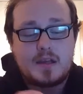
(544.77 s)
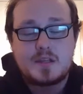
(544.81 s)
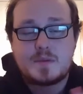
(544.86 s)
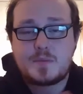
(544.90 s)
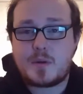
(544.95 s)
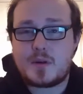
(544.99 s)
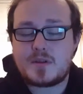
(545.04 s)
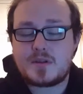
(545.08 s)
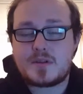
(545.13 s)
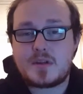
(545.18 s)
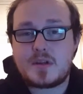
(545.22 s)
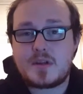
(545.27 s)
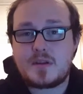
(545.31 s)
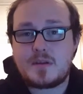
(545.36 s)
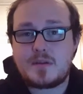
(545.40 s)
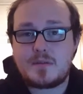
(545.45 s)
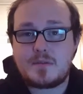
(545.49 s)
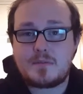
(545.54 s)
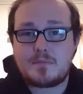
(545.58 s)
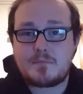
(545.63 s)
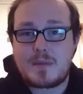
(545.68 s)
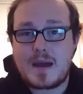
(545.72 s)
sponsor,
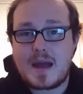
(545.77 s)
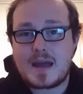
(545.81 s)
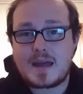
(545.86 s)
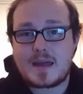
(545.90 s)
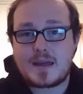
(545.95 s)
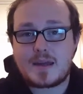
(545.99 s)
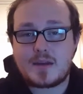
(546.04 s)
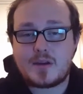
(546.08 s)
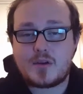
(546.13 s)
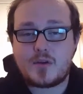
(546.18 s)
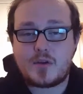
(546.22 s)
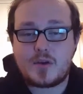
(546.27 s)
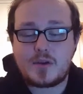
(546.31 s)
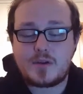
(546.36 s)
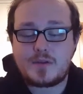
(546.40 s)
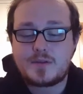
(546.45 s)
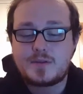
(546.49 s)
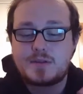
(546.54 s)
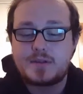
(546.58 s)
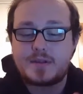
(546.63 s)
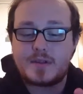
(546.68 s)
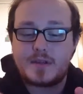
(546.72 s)

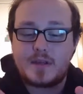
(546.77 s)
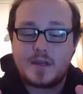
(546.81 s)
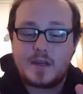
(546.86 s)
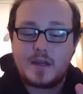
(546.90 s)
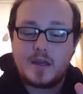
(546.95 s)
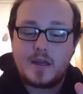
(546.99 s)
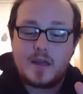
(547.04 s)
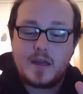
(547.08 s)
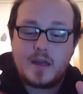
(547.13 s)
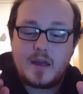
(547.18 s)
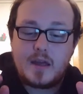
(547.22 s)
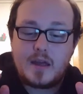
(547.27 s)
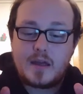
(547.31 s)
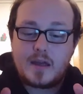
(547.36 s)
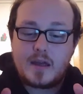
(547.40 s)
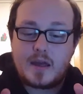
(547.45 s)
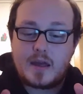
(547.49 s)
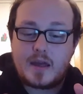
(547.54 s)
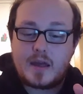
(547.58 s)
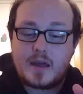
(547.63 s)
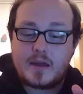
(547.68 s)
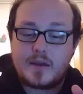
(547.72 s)
Mackcoils,
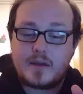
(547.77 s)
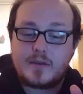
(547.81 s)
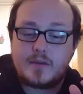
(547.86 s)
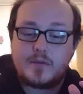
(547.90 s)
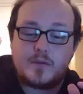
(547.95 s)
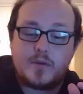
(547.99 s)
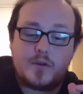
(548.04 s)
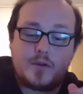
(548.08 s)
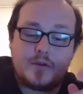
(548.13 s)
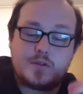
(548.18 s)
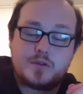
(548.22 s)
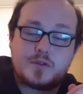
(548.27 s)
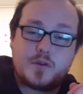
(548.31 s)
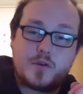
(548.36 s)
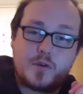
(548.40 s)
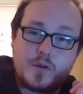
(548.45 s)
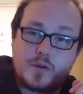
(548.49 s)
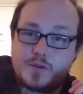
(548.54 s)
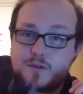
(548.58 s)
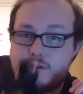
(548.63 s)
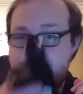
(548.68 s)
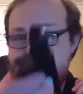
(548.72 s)
whose
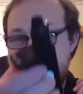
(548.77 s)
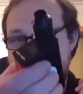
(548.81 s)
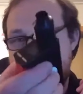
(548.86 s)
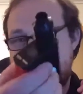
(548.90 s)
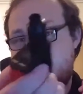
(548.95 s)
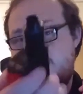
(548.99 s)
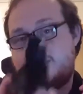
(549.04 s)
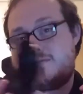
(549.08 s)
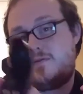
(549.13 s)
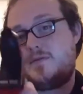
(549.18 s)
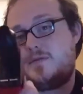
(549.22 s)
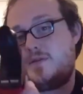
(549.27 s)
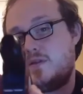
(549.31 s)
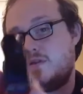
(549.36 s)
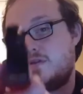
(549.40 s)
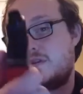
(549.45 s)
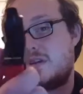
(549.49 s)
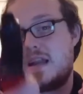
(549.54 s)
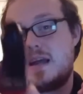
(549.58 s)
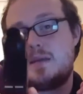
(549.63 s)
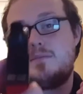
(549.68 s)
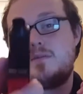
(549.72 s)
coils,
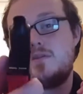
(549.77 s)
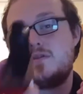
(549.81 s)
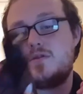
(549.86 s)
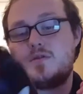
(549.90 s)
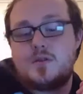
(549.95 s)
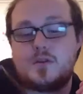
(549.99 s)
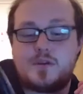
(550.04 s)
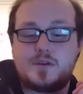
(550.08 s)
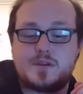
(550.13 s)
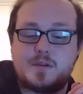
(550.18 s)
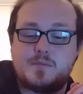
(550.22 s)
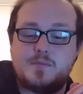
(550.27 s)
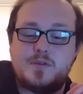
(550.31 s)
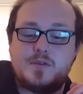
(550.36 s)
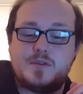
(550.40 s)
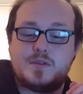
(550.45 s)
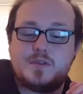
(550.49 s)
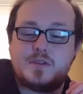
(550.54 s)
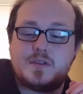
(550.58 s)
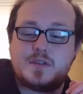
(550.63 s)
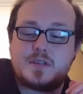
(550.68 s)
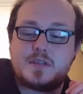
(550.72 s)
Fuse Clapton's coils I'm
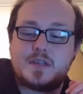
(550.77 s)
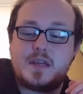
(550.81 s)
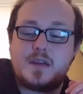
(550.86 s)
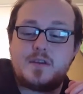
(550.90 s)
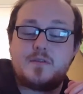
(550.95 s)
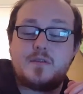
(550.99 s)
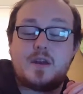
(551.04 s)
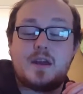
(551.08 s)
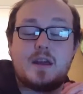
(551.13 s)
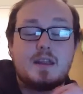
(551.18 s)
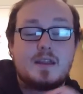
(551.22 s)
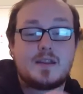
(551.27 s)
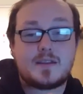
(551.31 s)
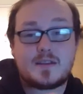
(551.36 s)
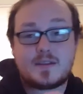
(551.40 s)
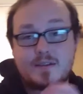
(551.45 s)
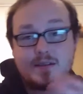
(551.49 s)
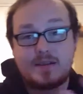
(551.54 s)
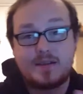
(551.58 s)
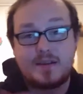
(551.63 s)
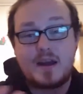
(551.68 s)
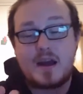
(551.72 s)
using just now,
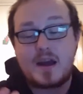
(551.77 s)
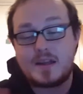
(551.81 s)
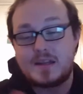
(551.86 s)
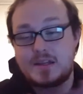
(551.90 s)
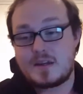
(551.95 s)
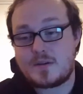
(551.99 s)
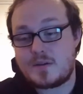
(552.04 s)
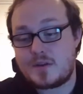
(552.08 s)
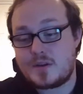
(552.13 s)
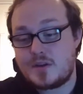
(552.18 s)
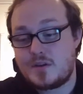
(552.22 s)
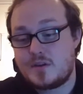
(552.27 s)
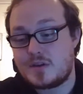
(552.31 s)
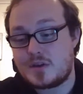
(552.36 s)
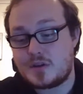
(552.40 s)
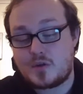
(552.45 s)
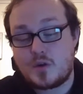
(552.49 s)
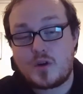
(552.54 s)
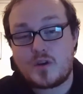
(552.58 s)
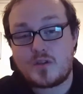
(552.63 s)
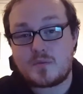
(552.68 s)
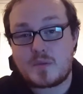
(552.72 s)
and I generally use
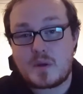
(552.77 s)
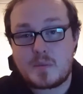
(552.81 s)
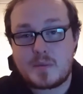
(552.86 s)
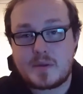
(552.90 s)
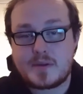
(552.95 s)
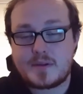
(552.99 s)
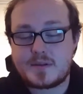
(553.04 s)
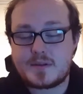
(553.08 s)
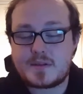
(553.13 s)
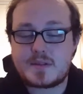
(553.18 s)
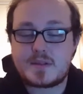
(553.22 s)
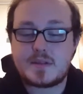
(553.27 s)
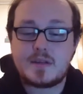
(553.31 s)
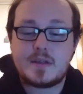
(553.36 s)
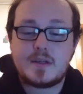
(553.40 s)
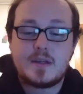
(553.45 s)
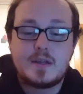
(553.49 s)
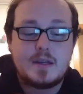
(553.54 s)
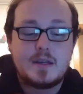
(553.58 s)
in all of my builds,